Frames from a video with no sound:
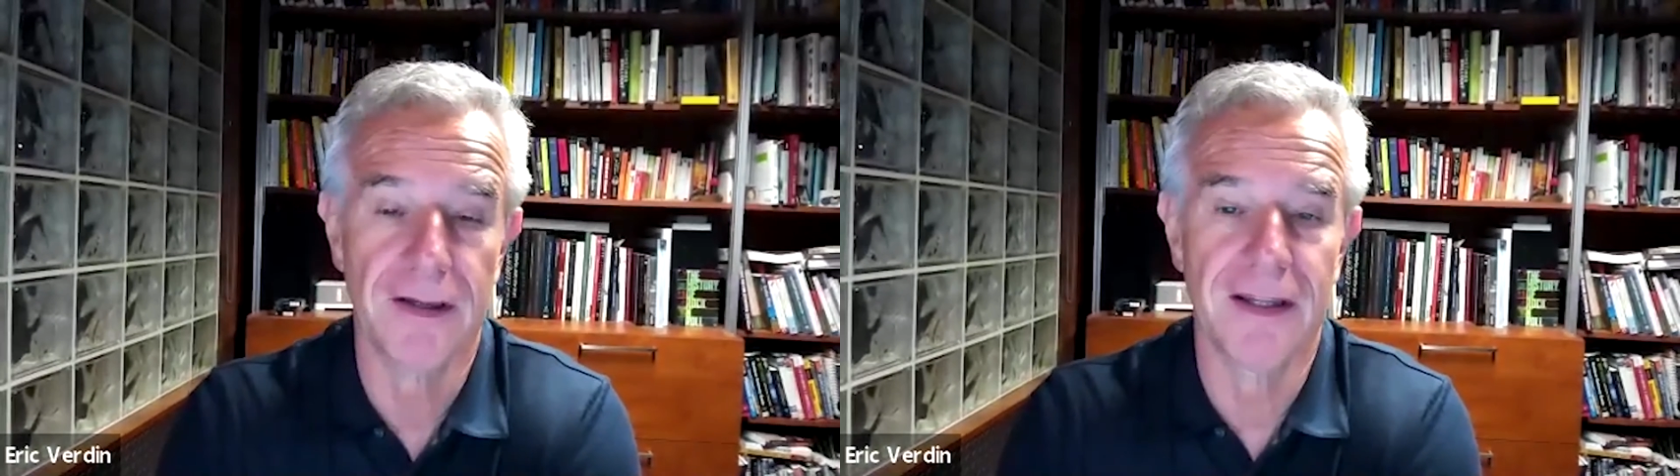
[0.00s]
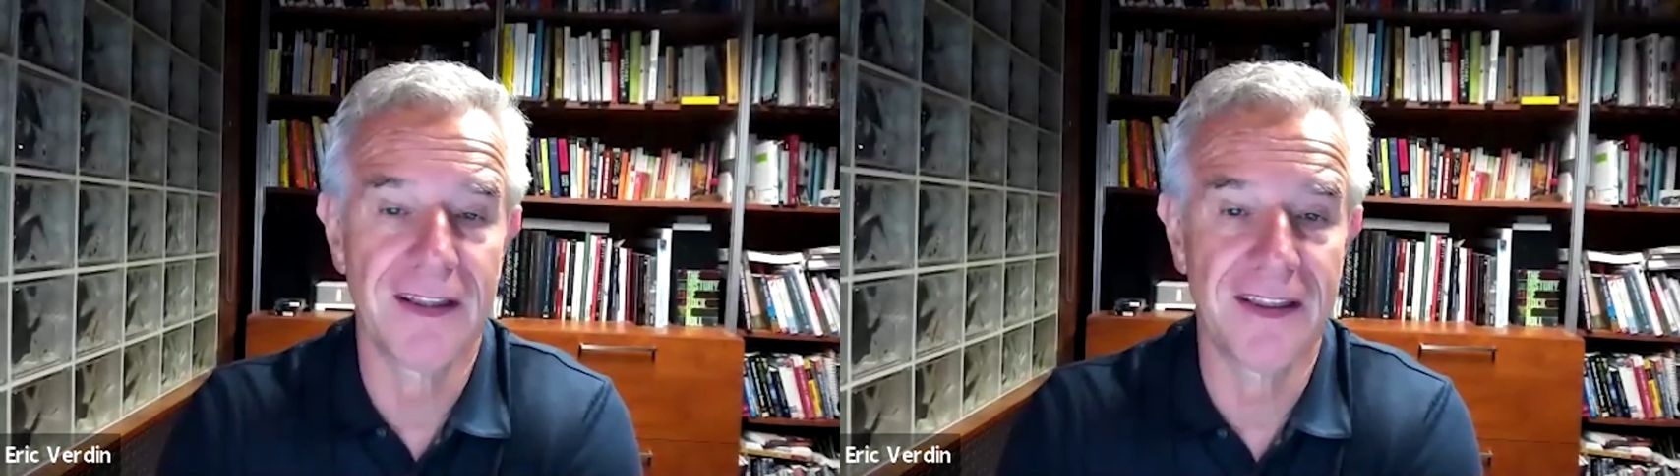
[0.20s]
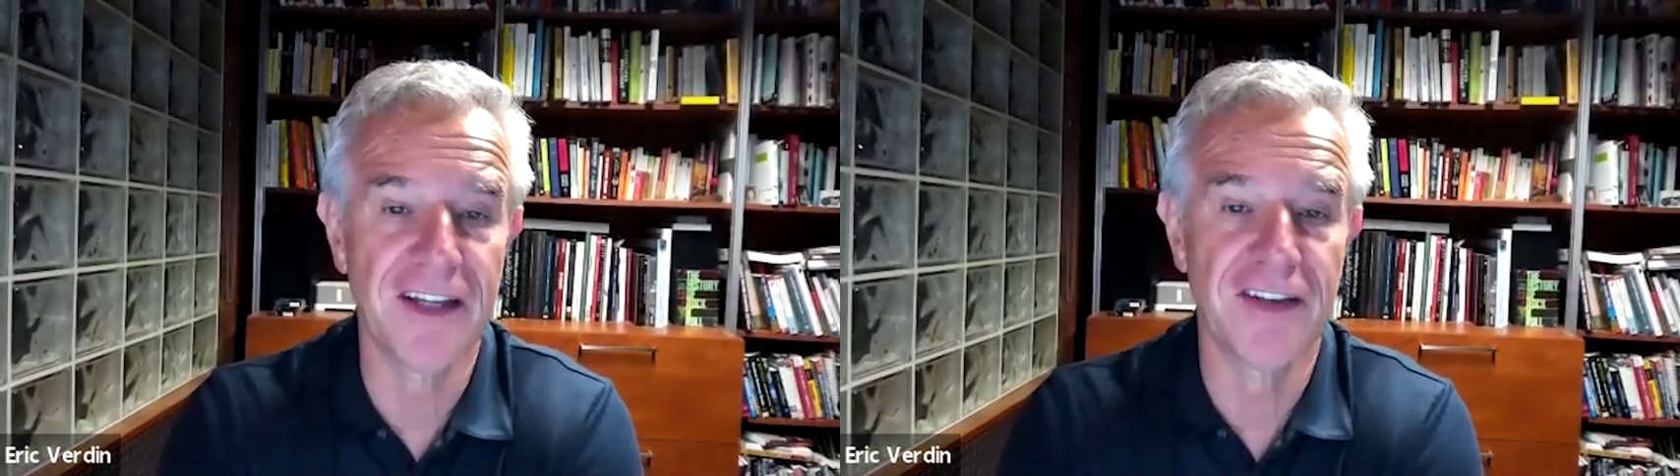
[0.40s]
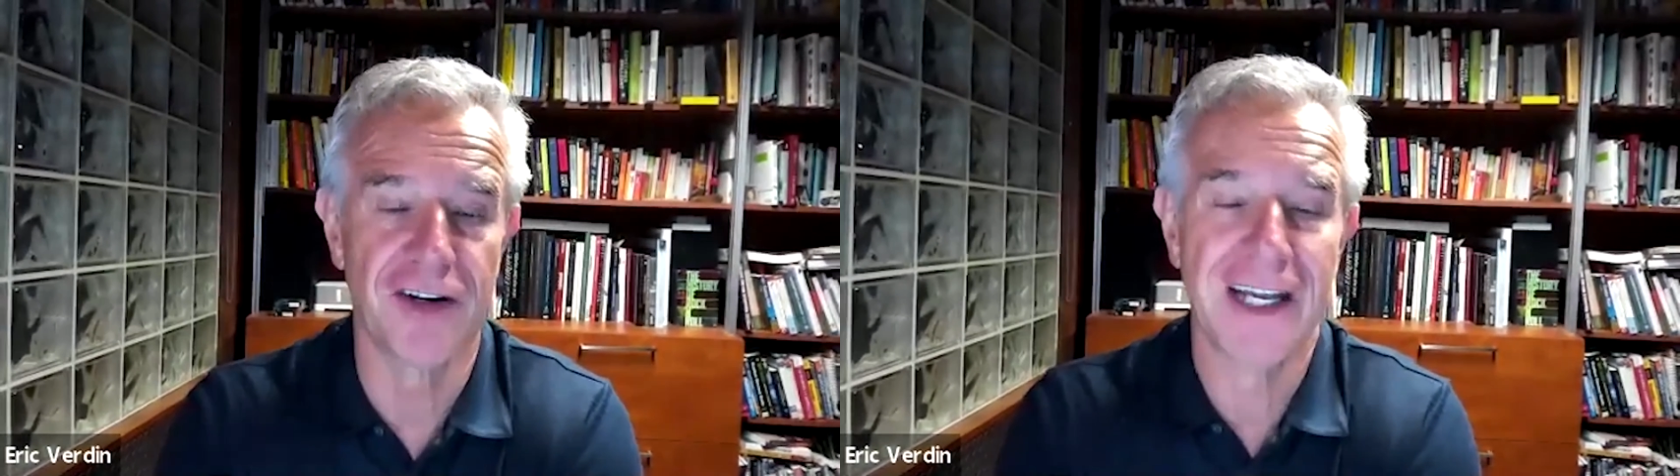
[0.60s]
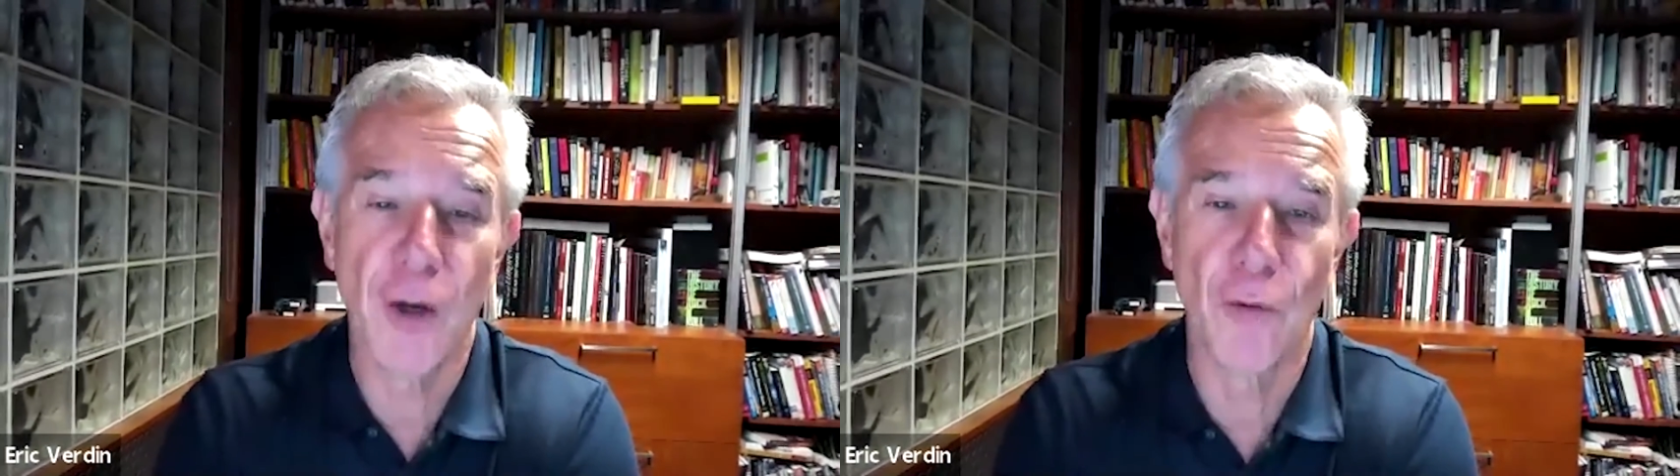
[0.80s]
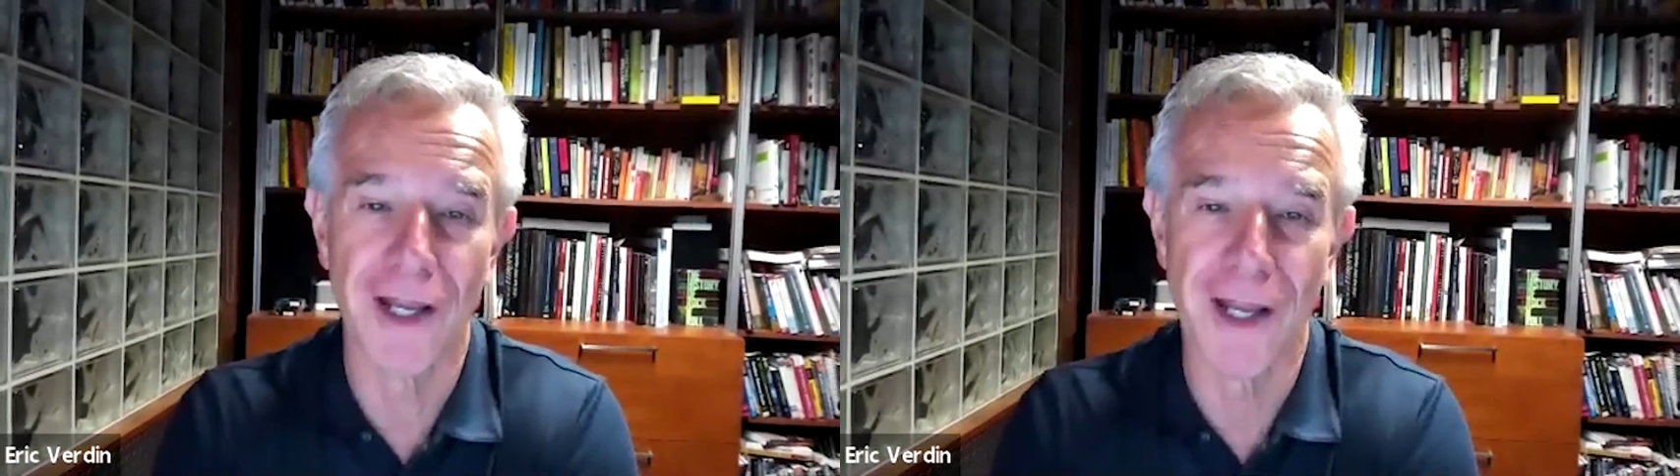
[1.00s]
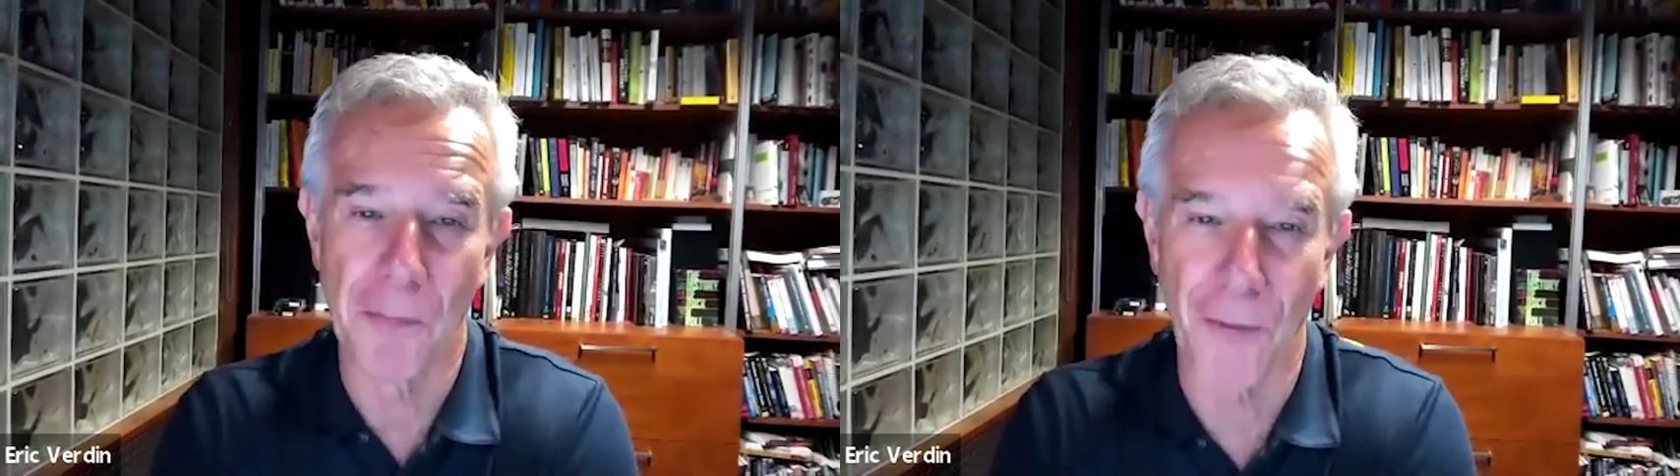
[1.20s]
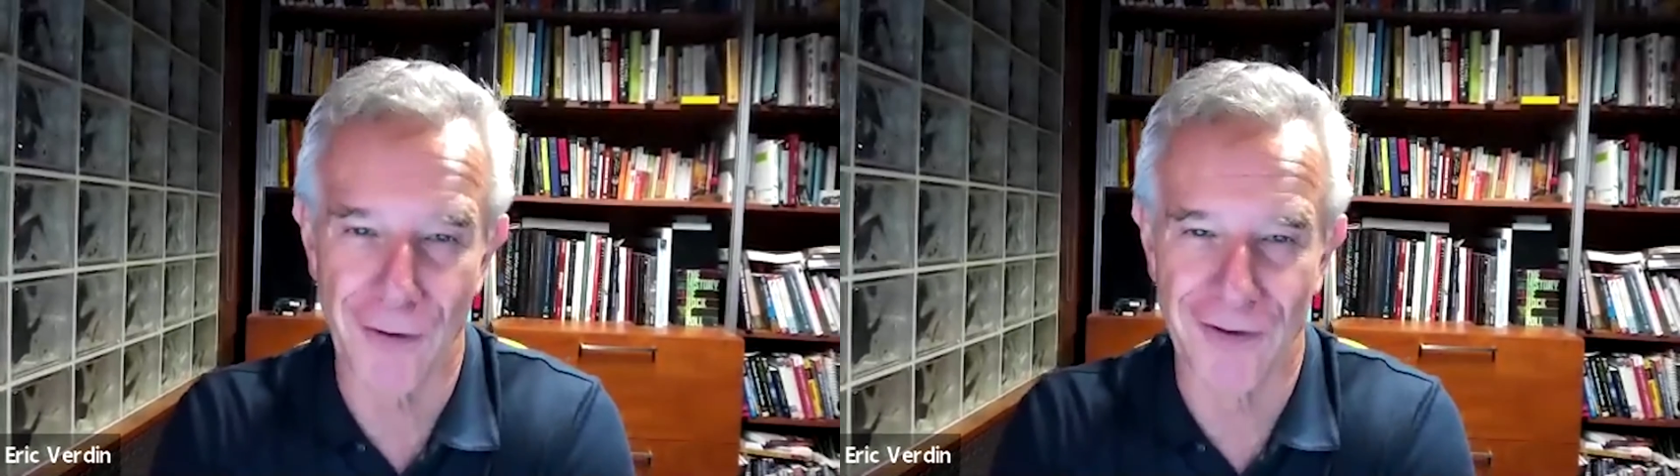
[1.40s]
these are equally
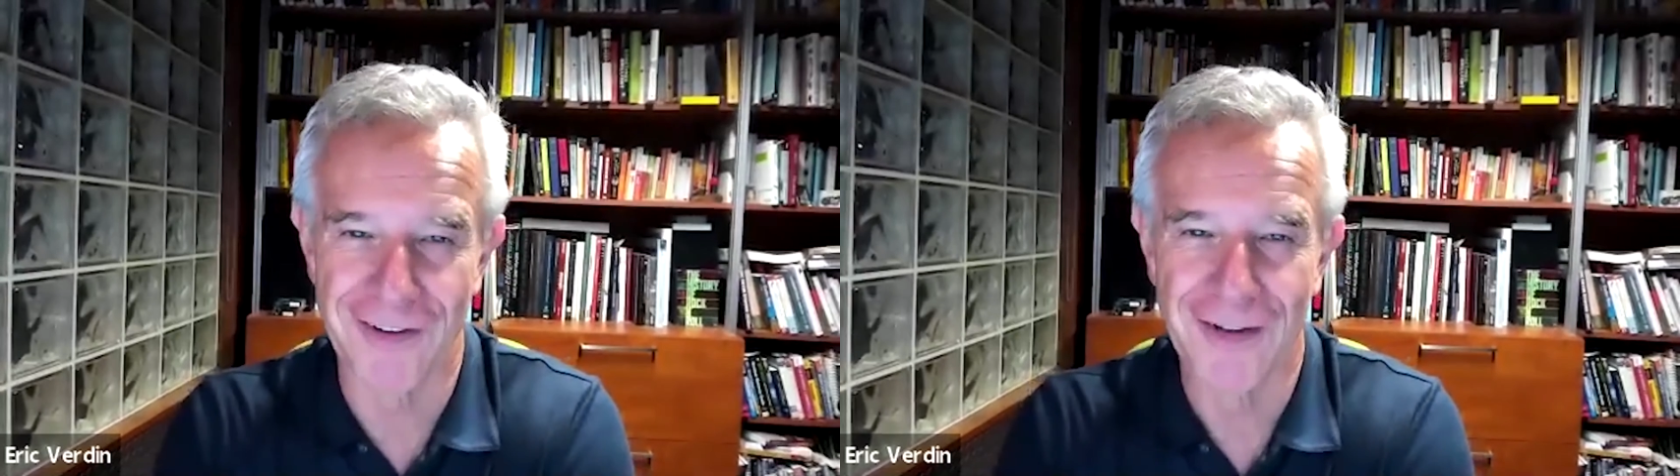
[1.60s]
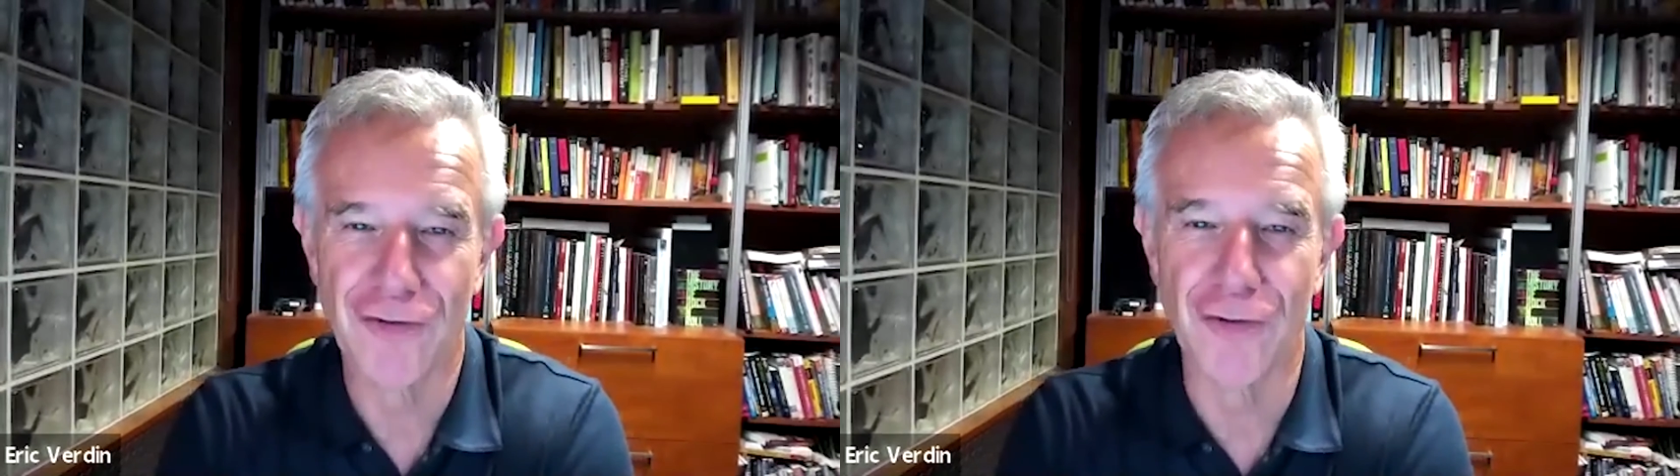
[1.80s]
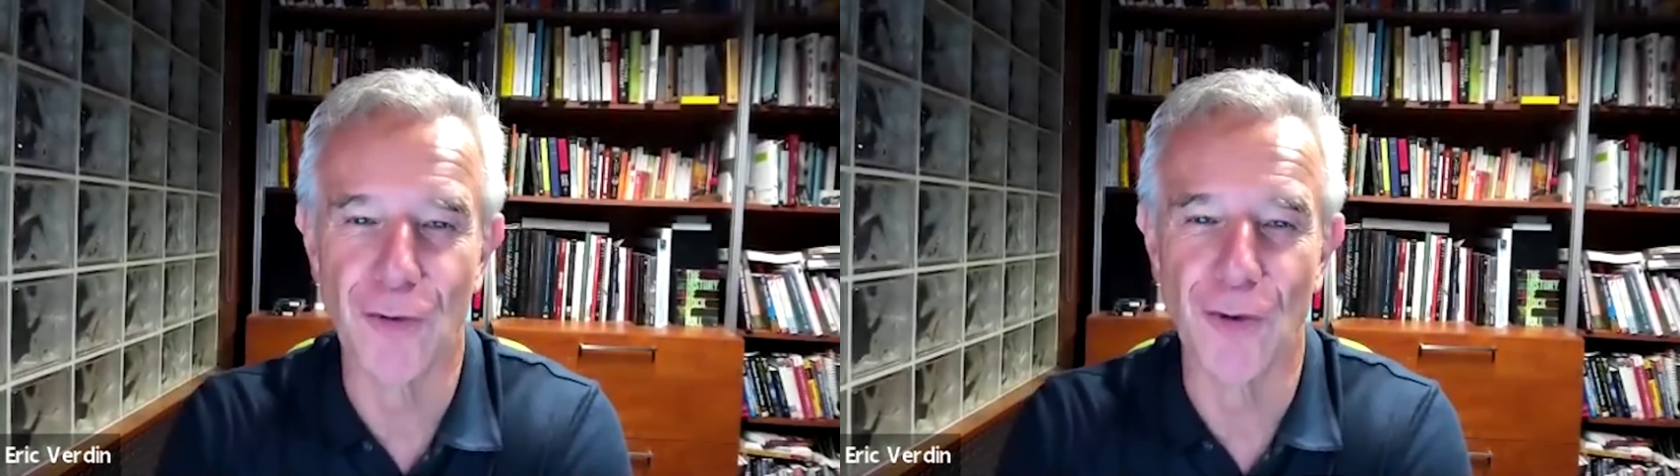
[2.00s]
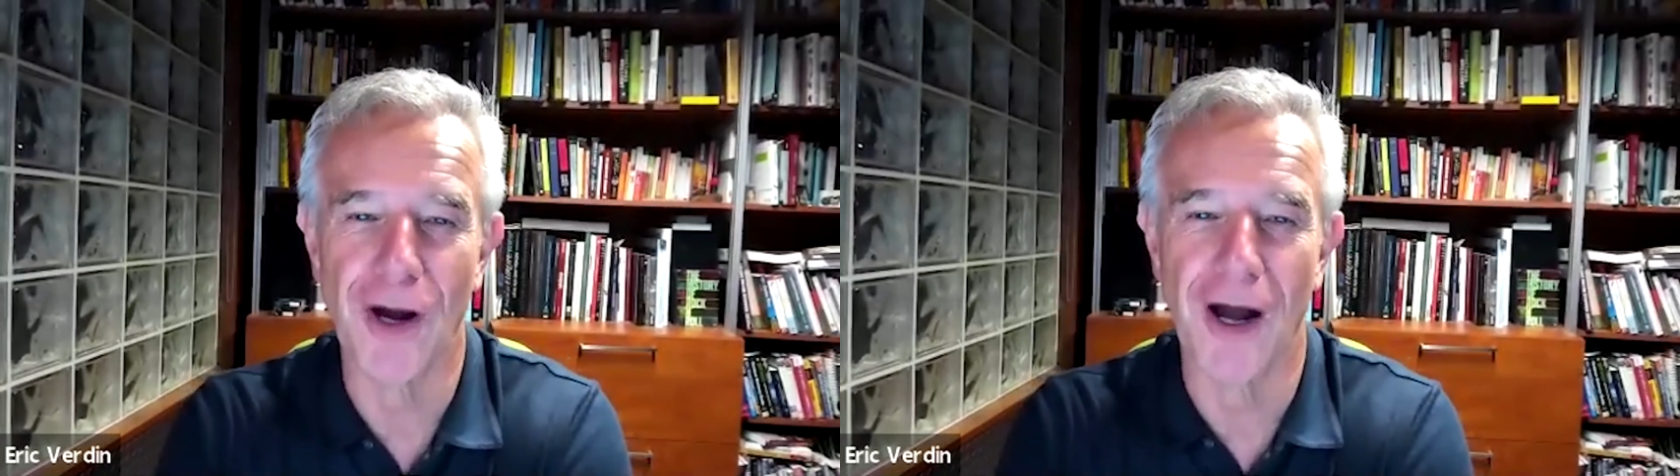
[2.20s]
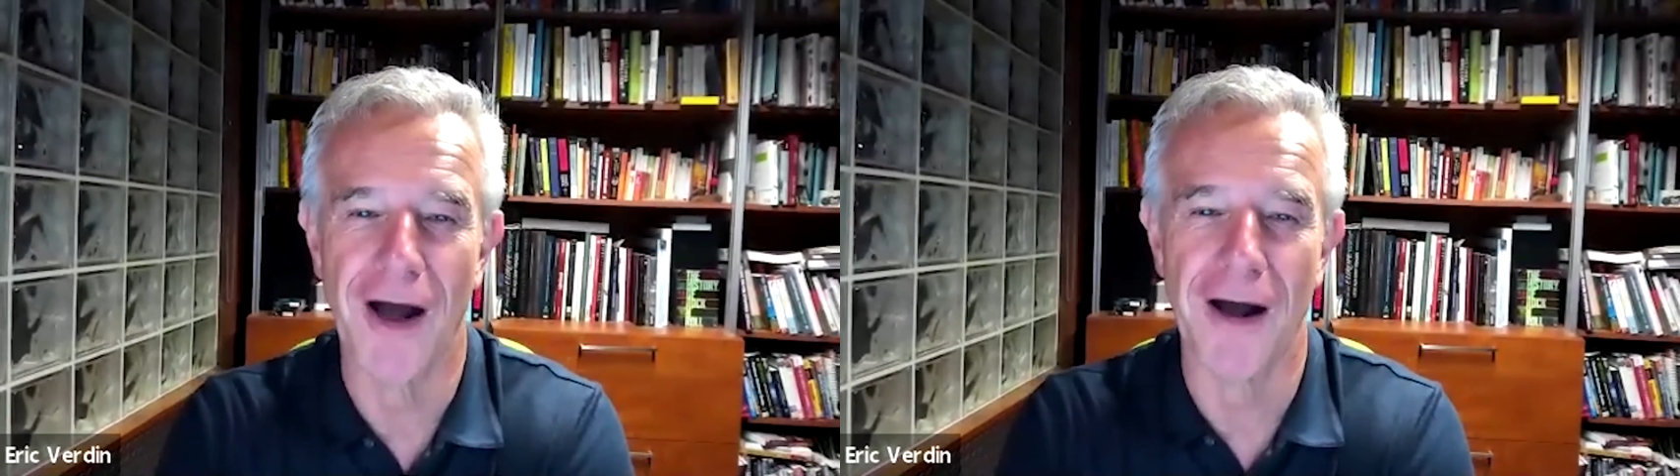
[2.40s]
important to